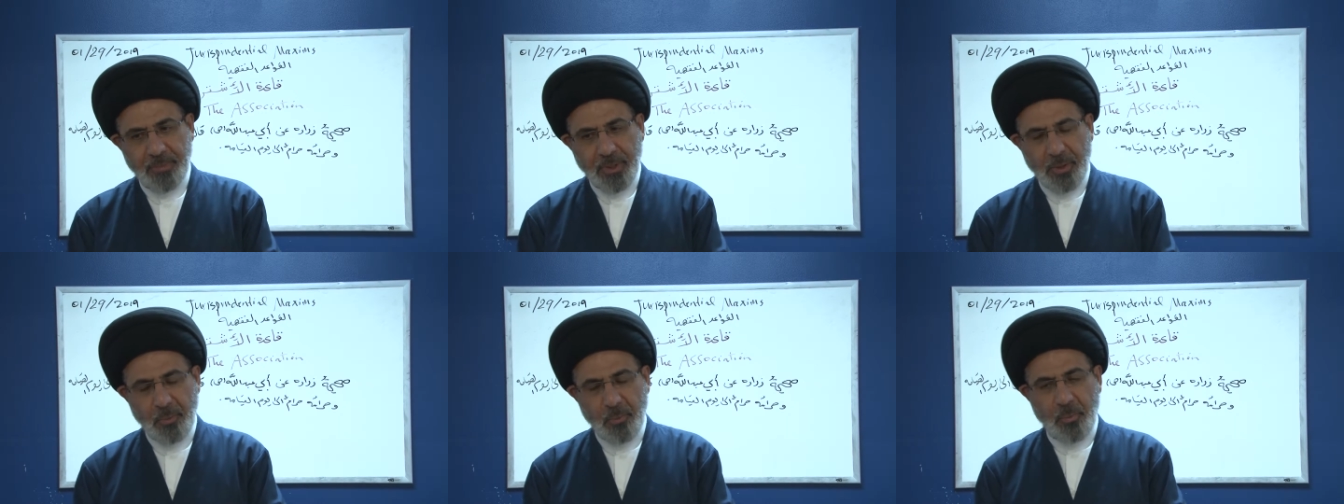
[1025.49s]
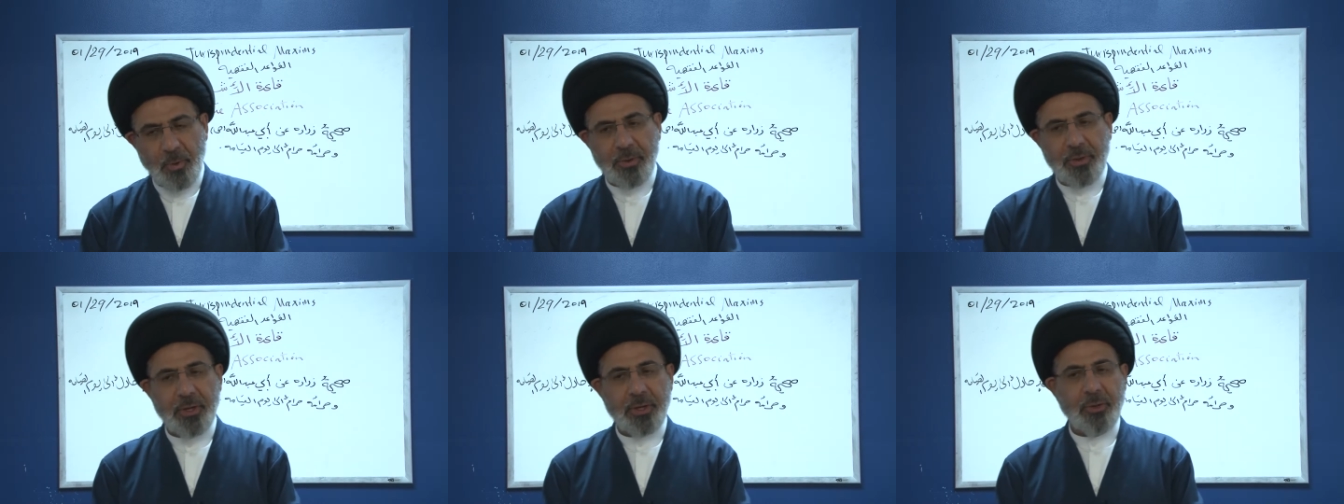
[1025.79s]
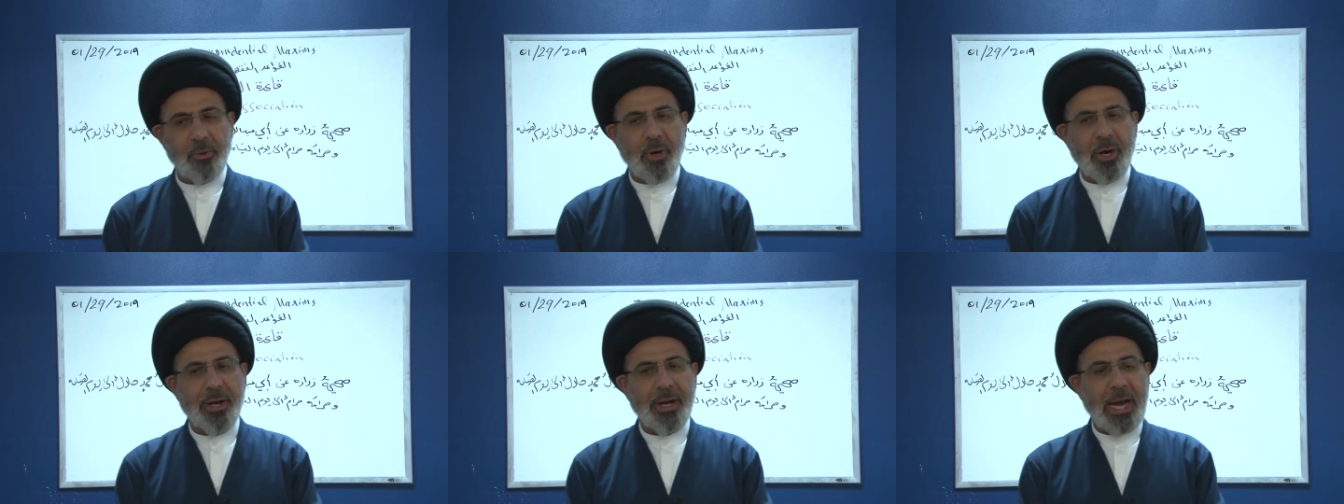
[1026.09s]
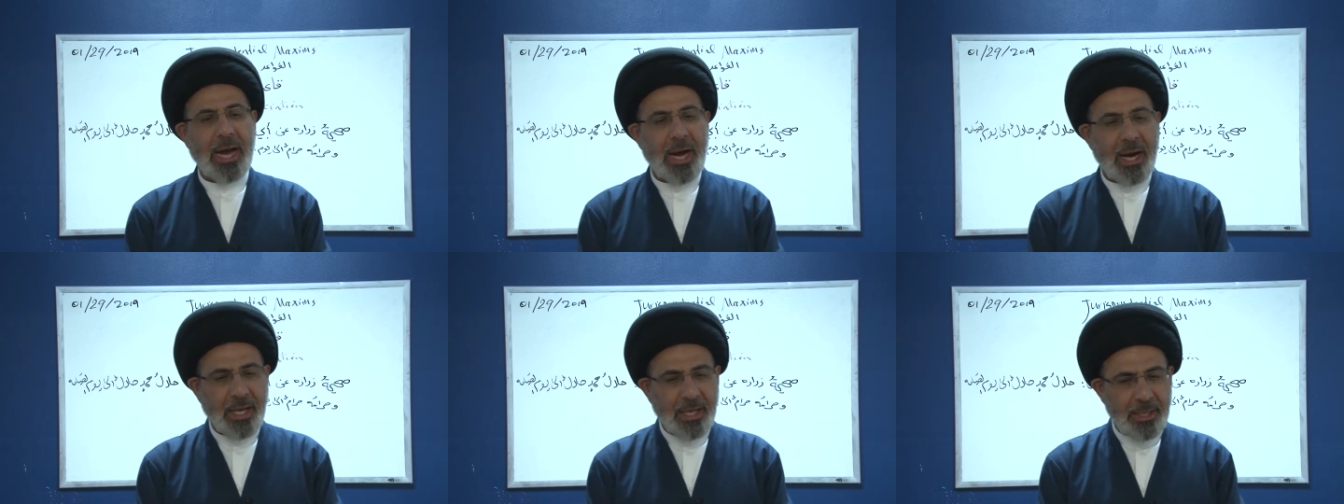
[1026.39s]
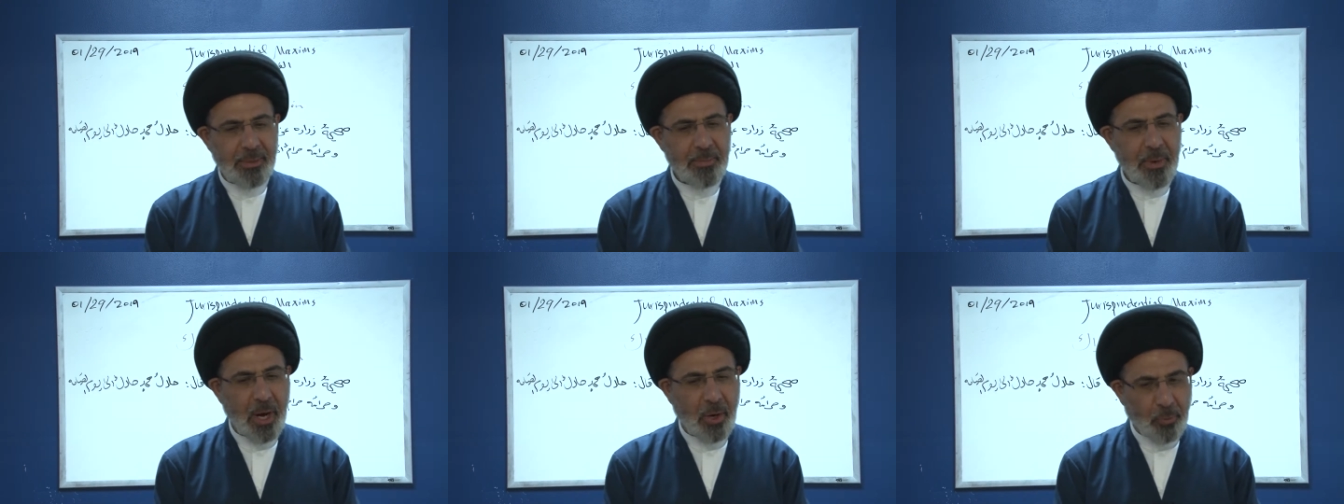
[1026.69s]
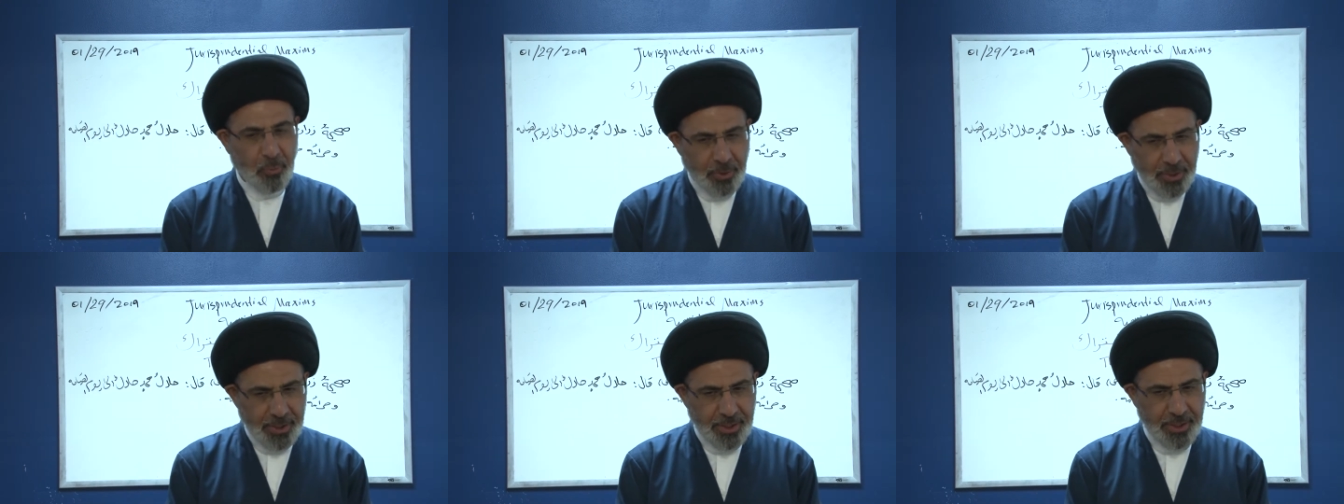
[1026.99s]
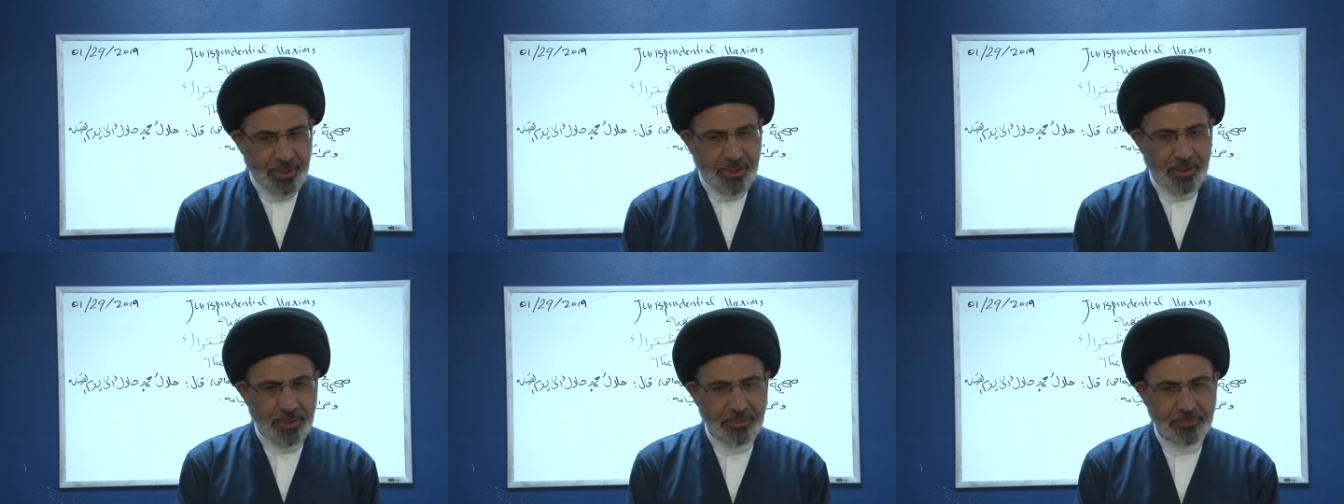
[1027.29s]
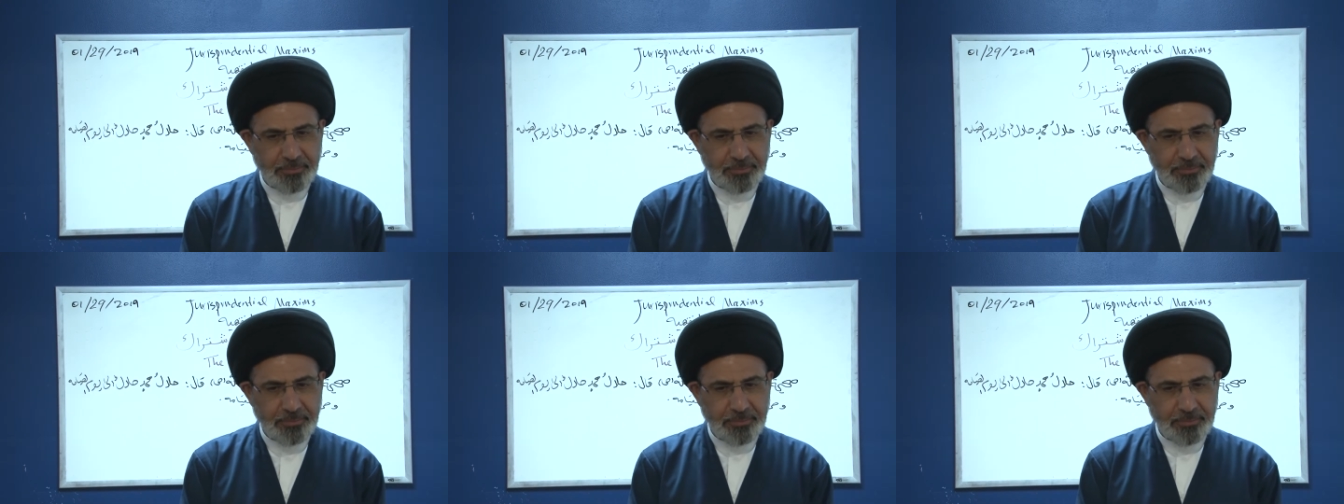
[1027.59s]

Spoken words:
whether you are alim, aware,